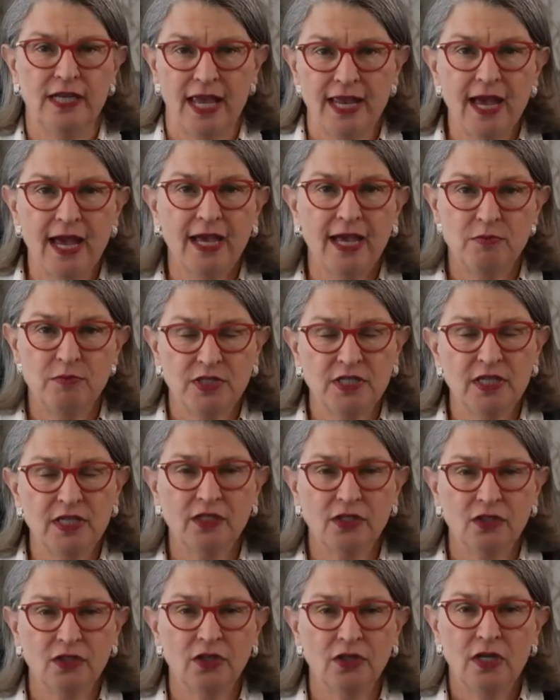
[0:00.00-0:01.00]
and AI in
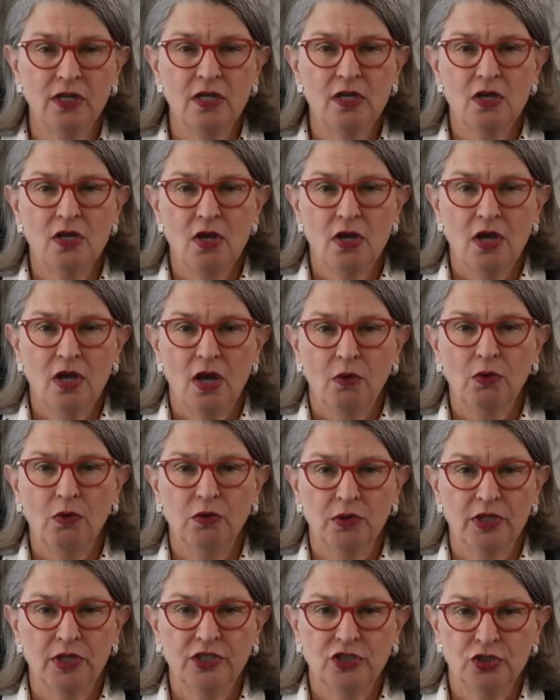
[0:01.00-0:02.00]
particular
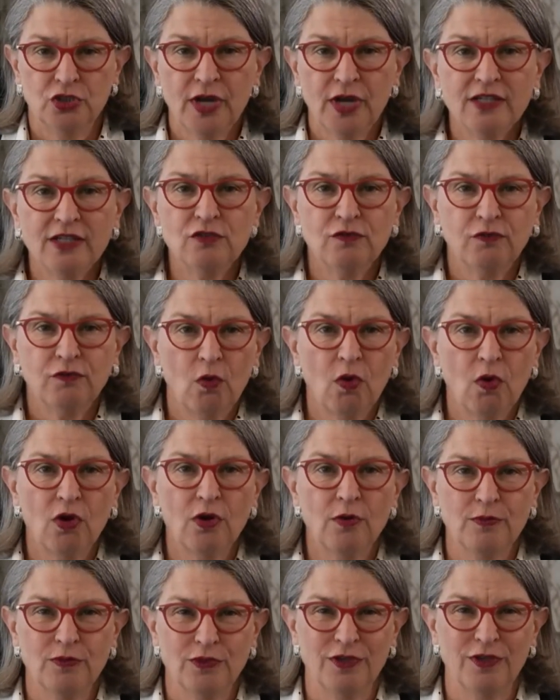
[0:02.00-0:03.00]
will really
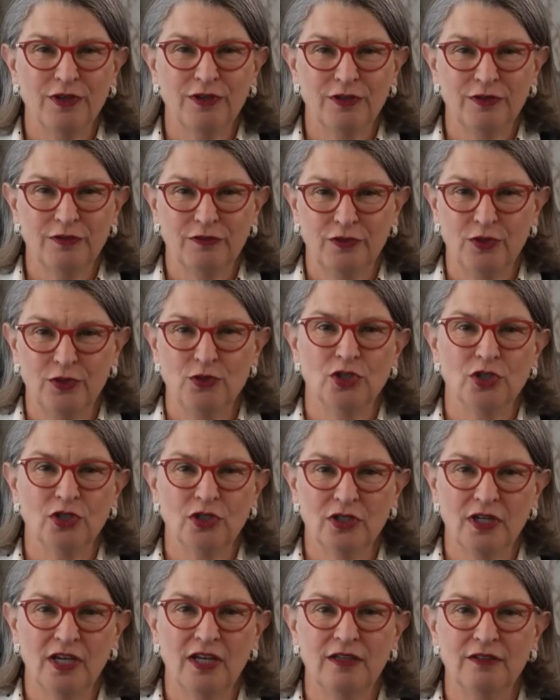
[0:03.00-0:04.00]
transform the
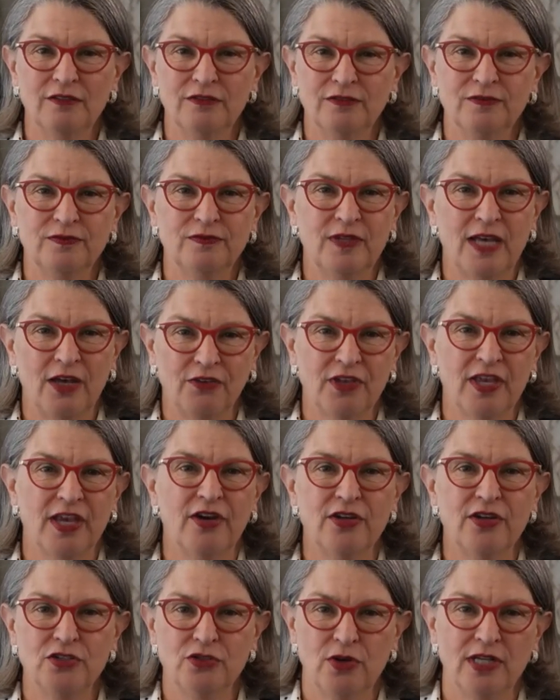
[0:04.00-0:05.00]
future of
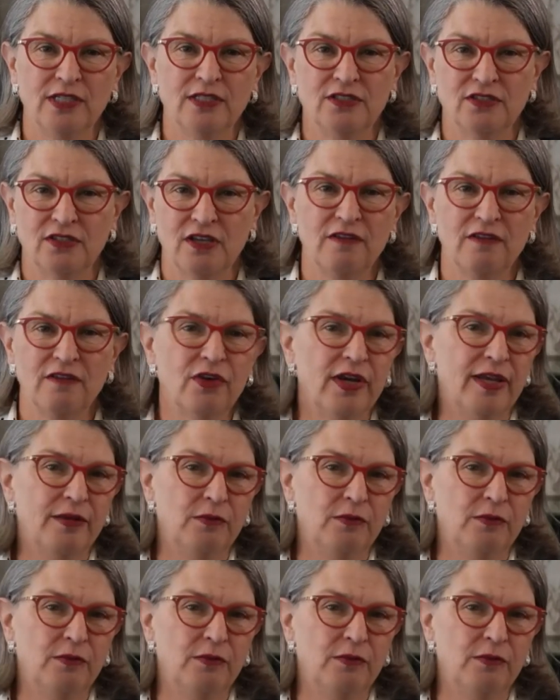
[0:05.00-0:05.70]
healthcare and drug discovery.